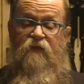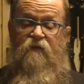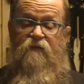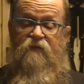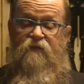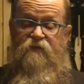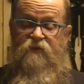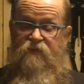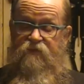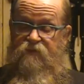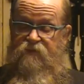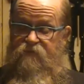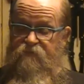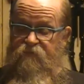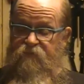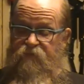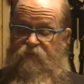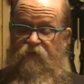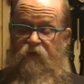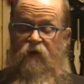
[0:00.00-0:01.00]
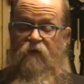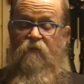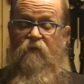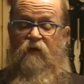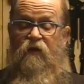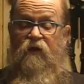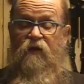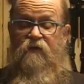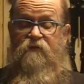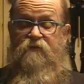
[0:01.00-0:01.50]
that this is fun
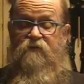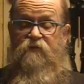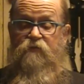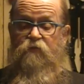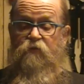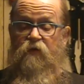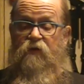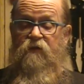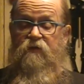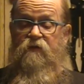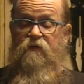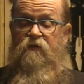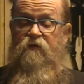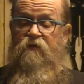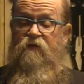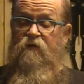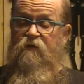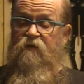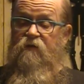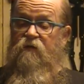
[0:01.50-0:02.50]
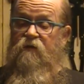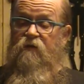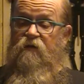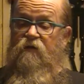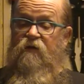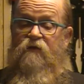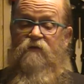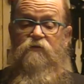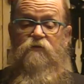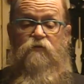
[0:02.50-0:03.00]
because it's written
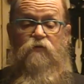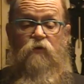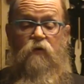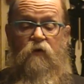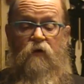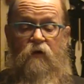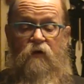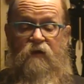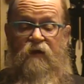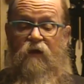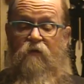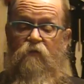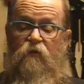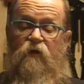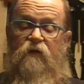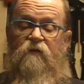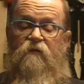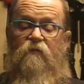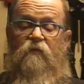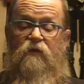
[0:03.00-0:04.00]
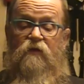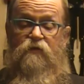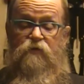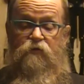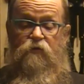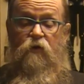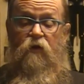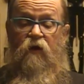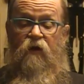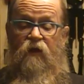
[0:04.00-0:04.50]
and drawn, not written, but it's
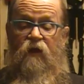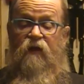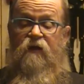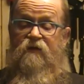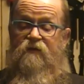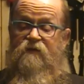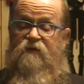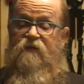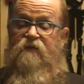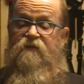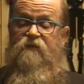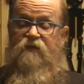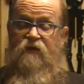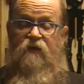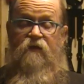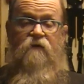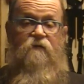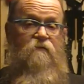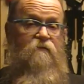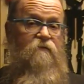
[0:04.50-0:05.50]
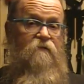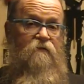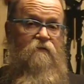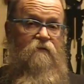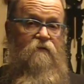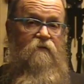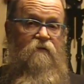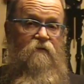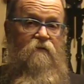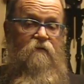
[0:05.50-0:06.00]
drawn like a Disney
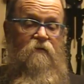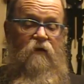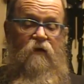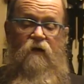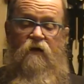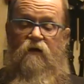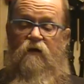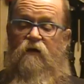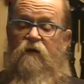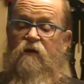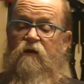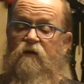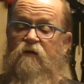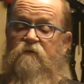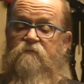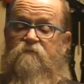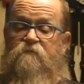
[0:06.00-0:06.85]
cartoon,